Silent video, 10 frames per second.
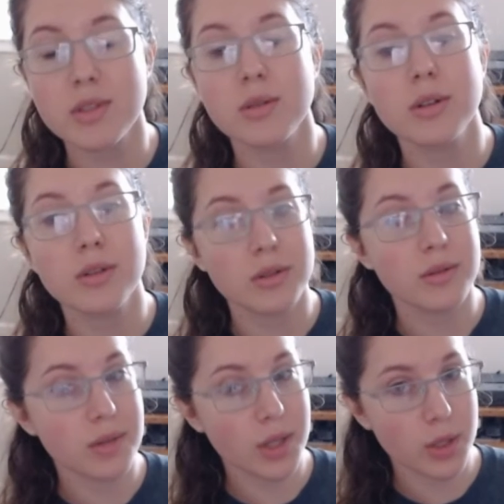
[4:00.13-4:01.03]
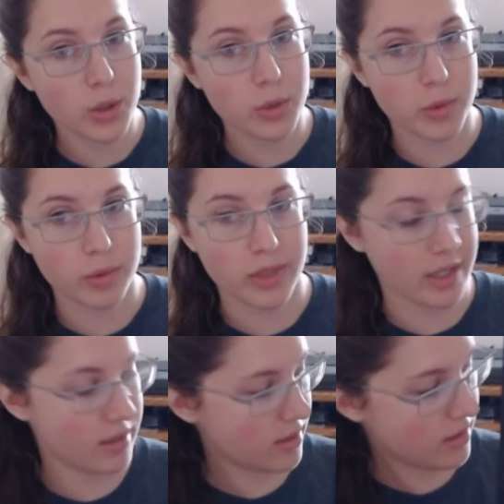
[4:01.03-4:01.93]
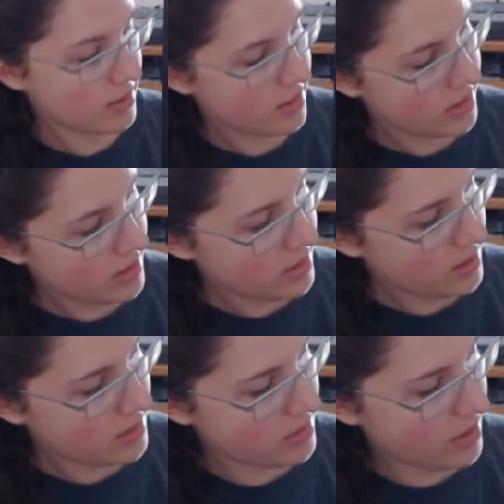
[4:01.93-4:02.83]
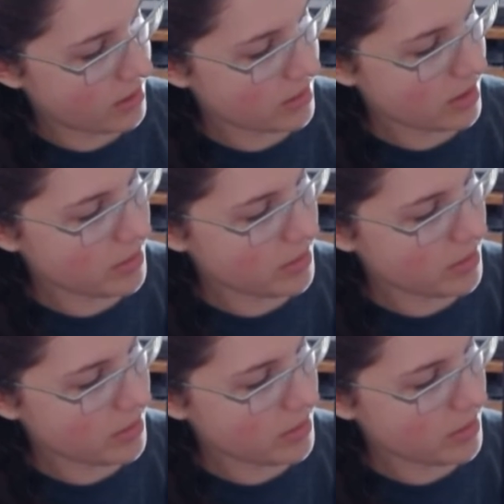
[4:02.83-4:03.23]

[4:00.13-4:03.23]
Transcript: your new numerator. So that would come